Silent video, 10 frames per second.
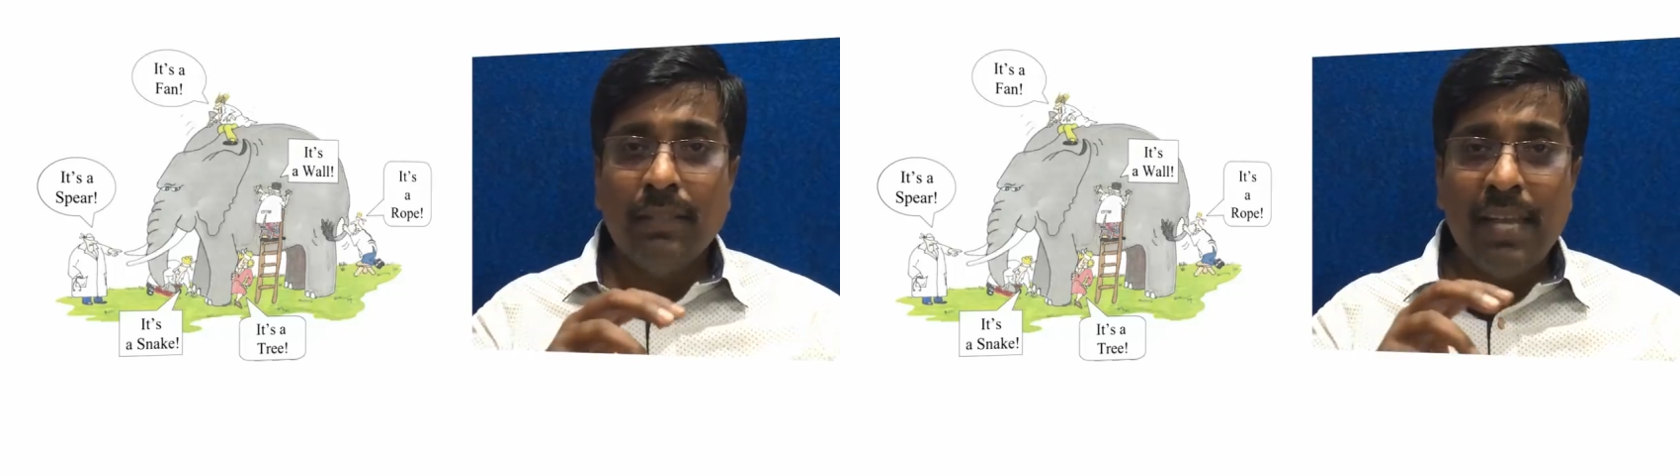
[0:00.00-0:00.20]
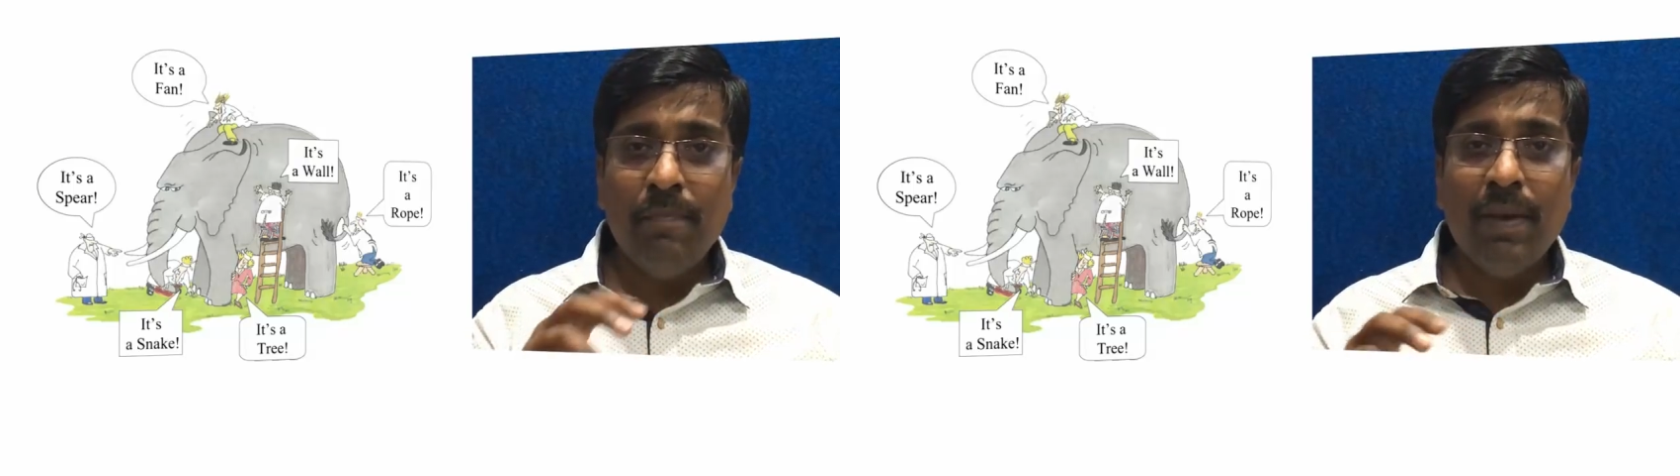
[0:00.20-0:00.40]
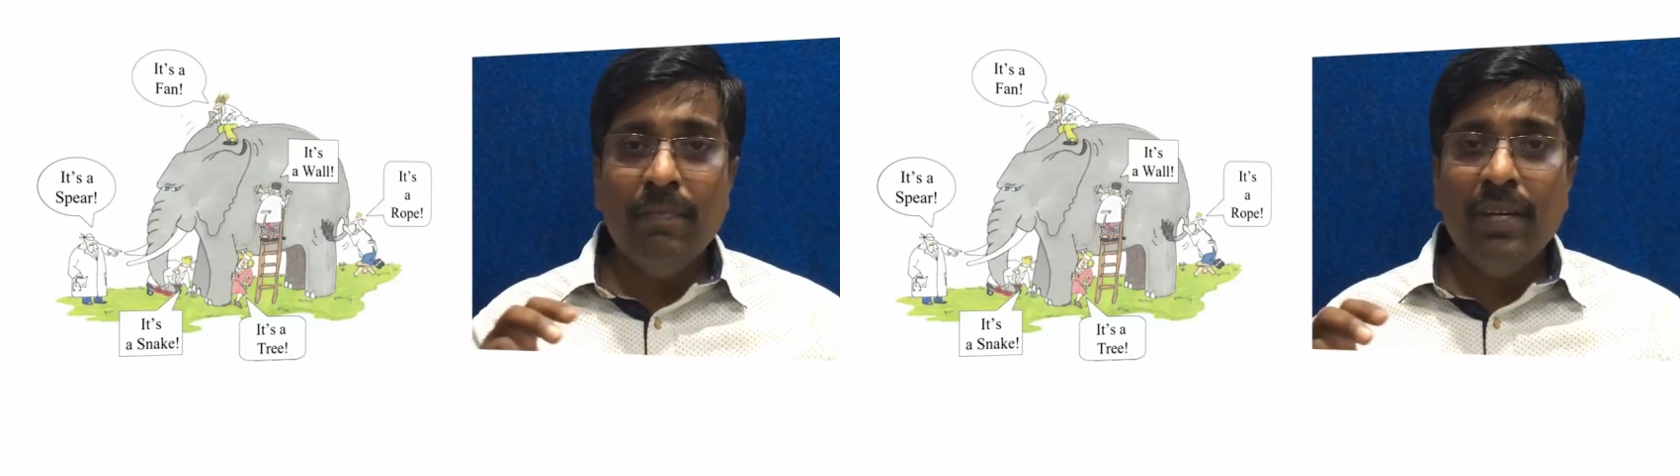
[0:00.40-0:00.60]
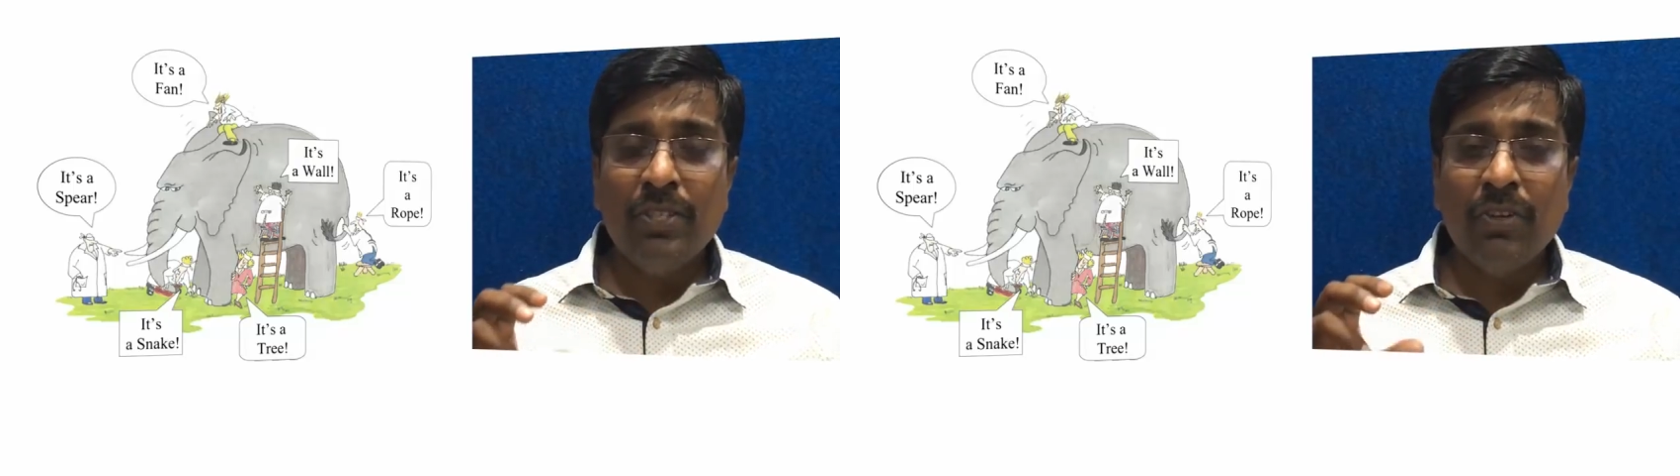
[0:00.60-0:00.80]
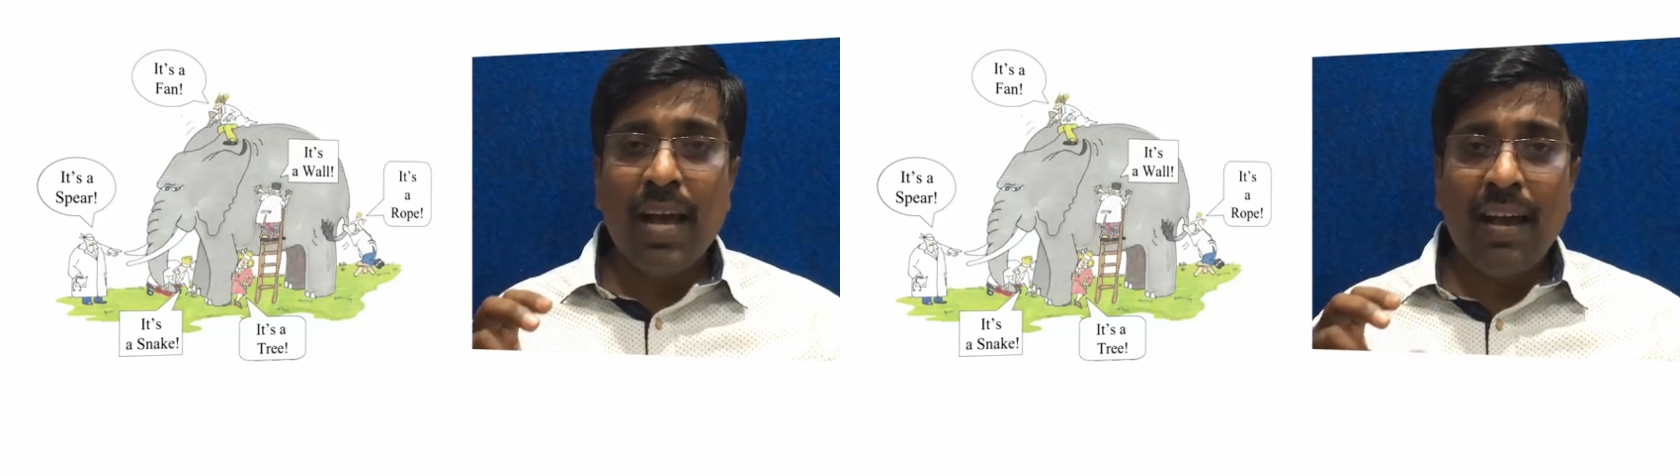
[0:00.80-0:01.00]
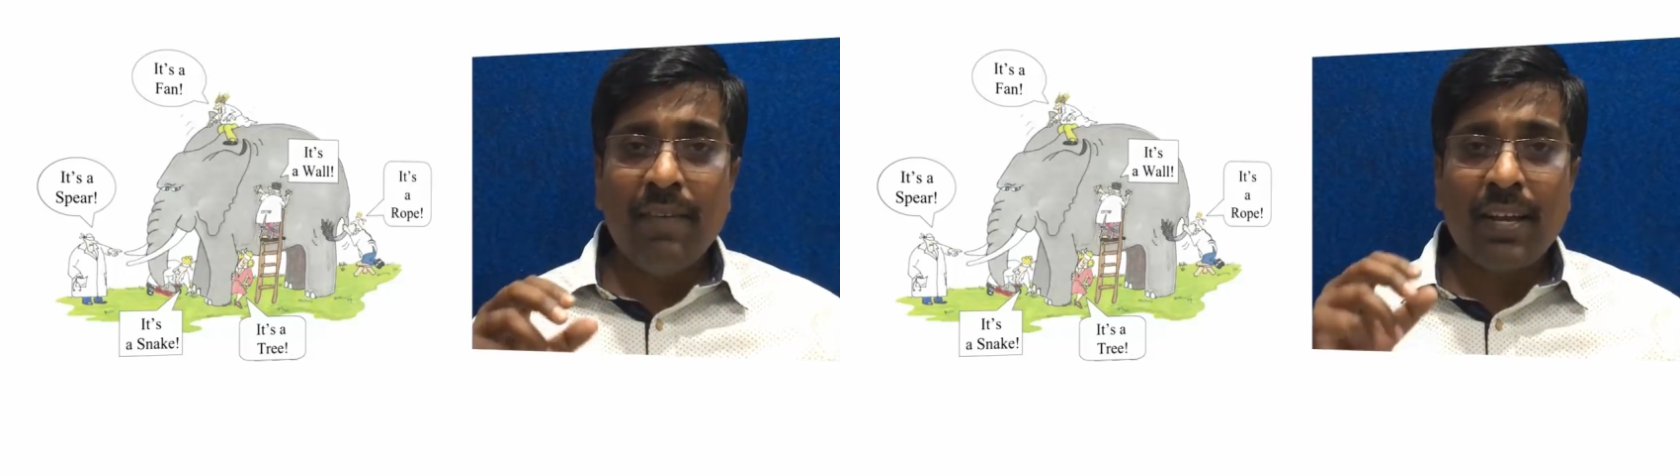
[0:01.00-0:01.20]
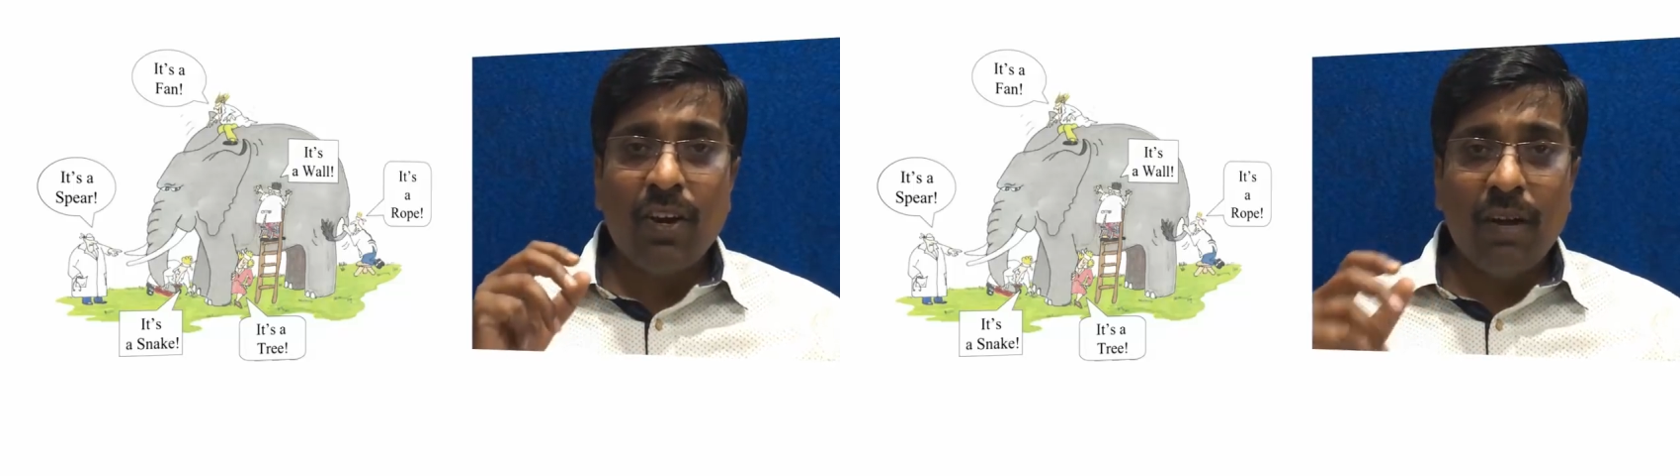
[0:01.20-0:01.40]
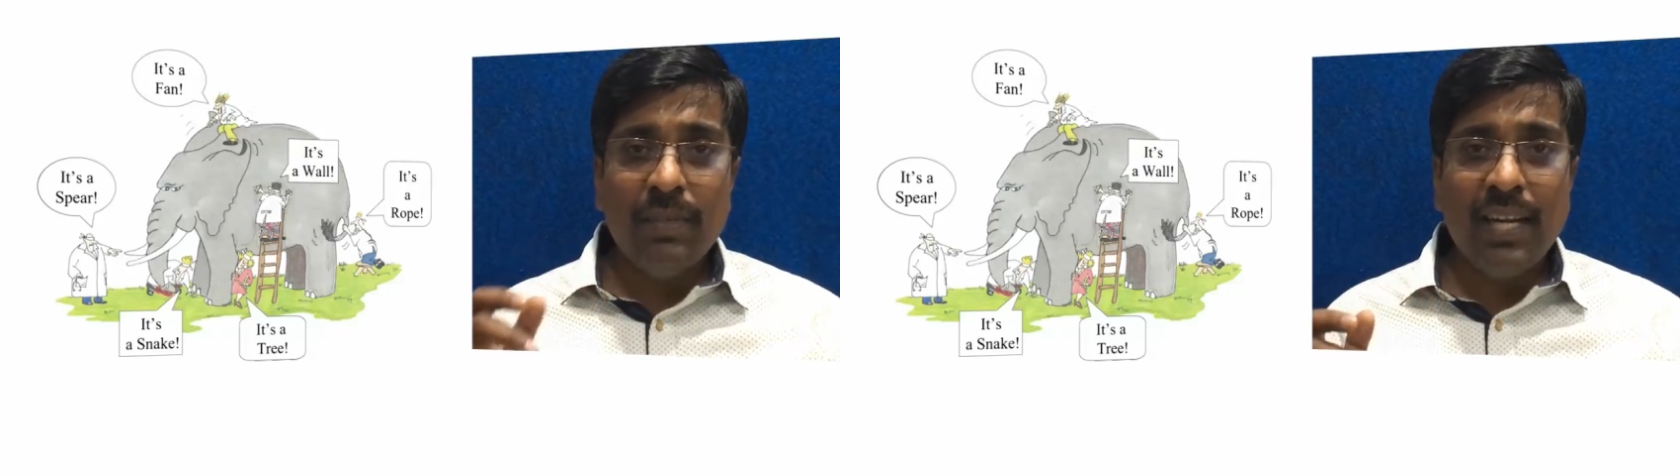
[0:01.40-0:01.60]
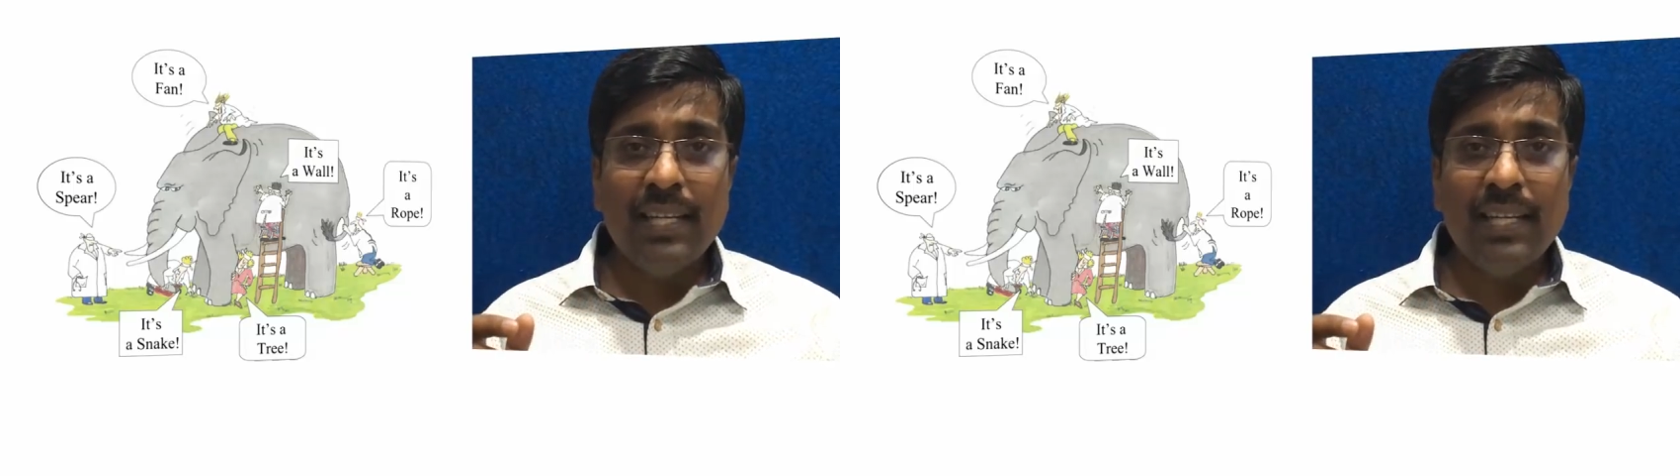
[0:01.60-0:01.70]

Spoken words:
team member should have a common